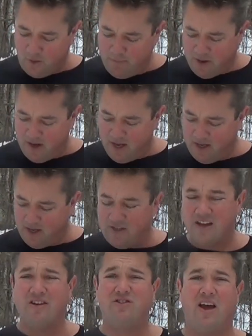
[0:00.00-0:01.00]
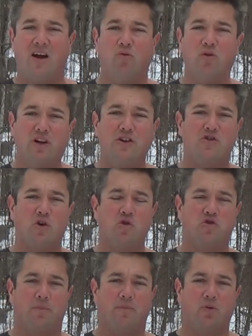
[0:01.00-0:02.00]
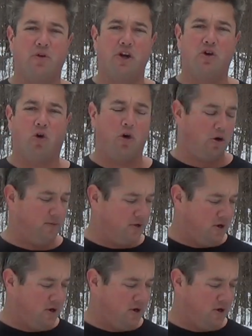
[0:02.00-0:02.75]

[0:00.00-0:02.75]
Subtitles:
But it really soaks up the recoil.